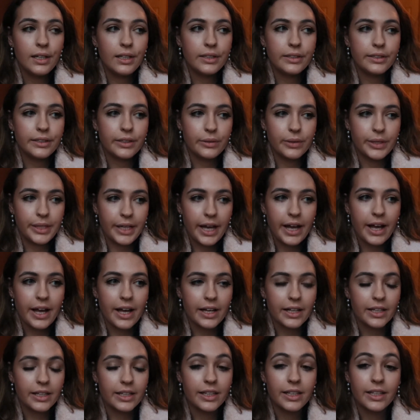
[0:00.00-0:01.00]
So
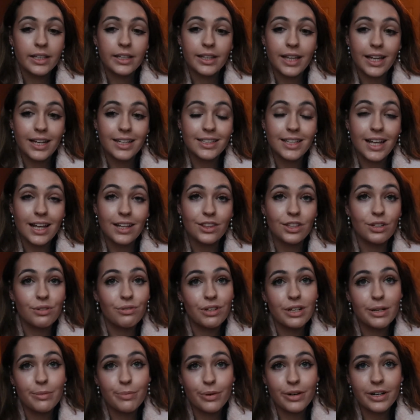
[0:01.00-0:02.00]
yeah, that's that. They're
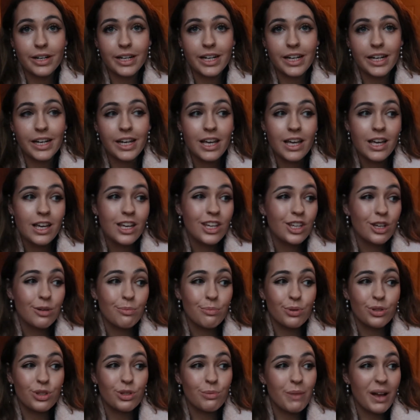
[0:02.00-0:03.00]
really pretty, you
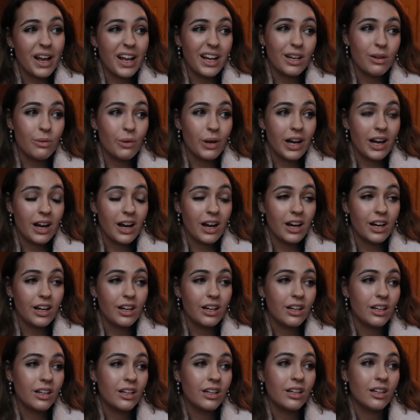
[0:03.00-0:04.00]
can put them anywhere,
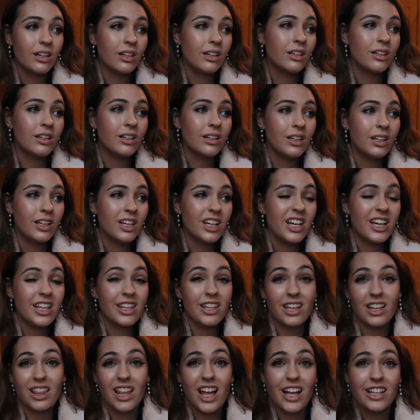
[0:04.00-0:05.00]

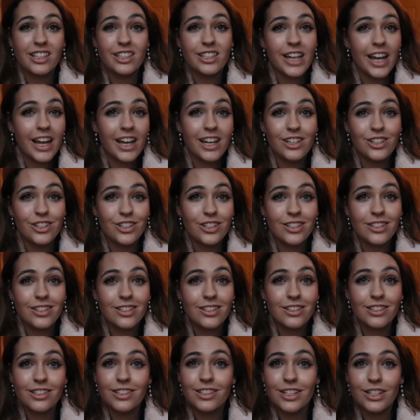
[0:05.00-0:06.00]
they last ages
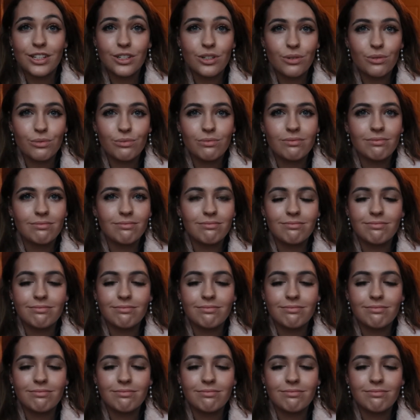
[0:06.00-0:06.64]
because they don't